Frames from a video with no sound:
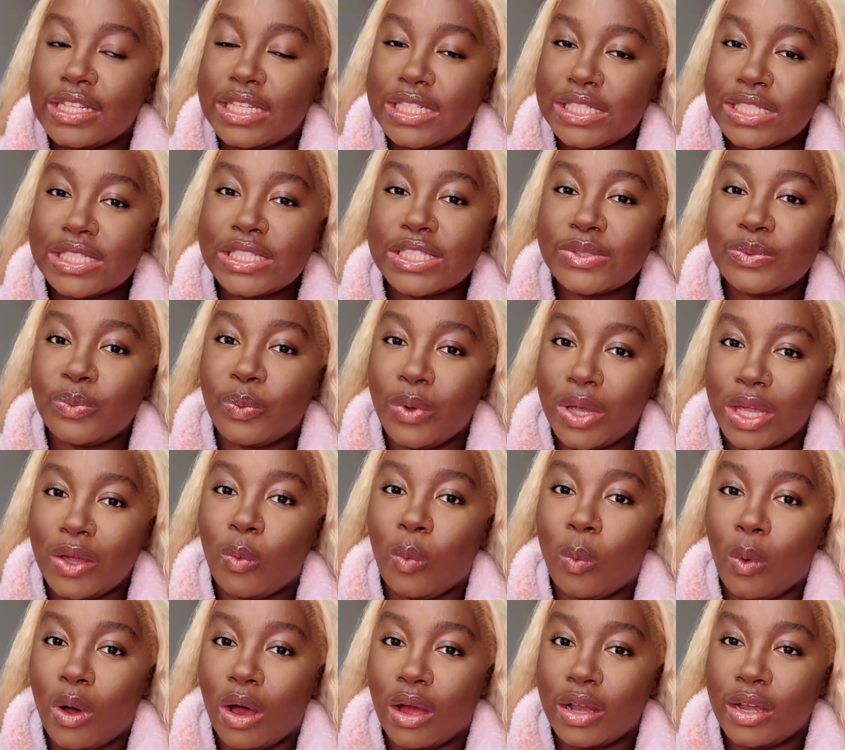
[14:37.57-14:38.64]
This is
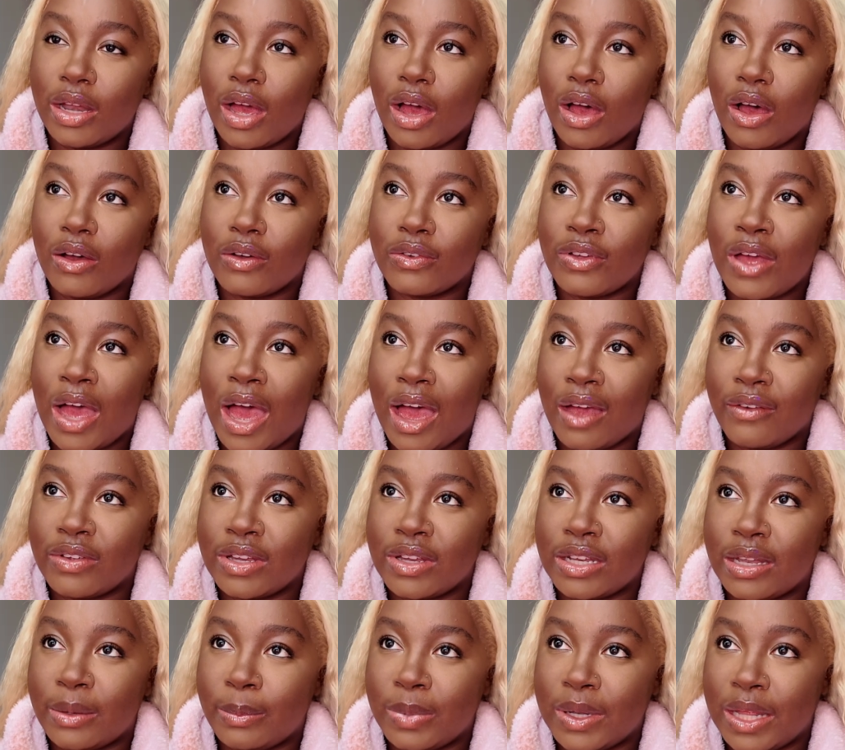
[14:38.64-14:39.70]
week 1 of
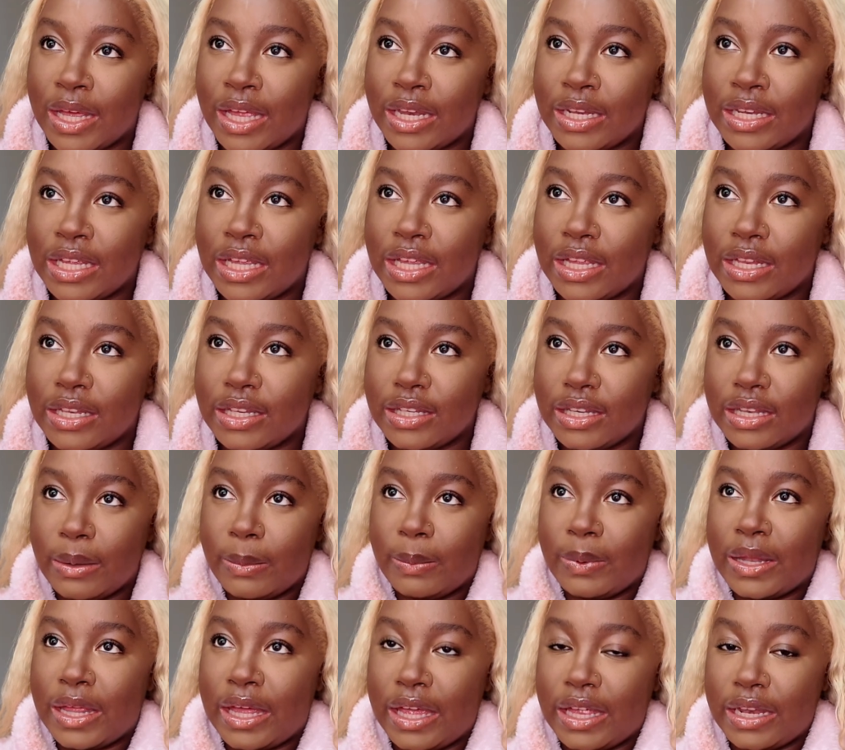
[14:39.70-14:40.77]
having the
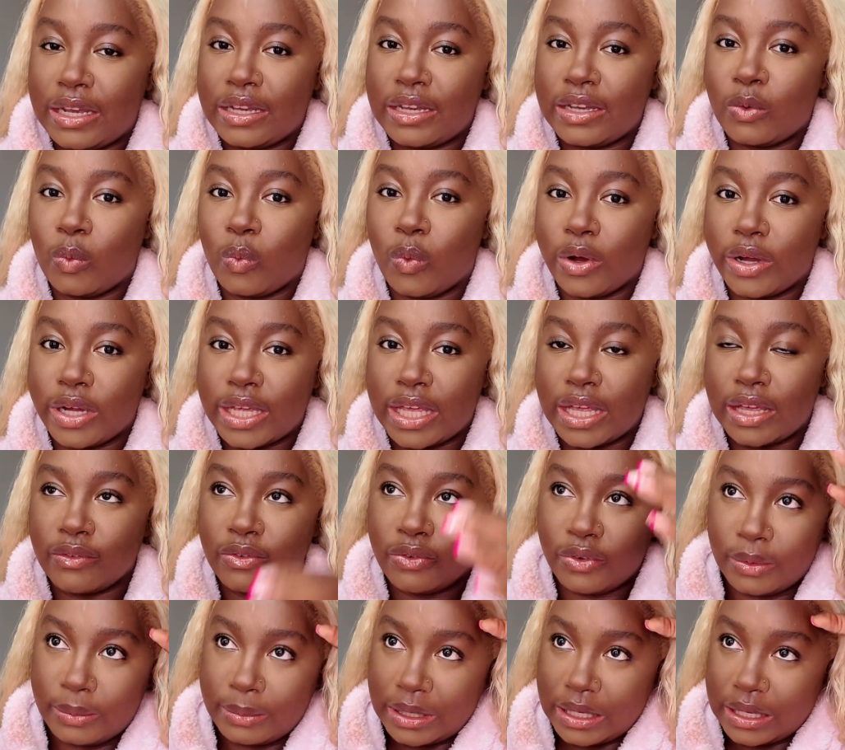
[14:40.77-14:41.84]
plan working
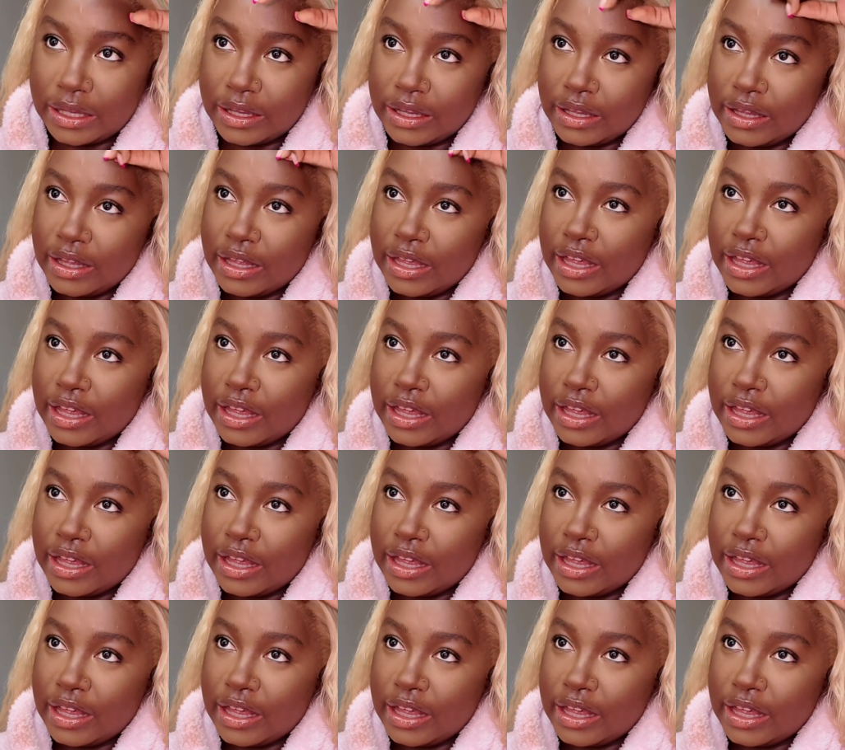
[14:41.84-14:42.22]
for me.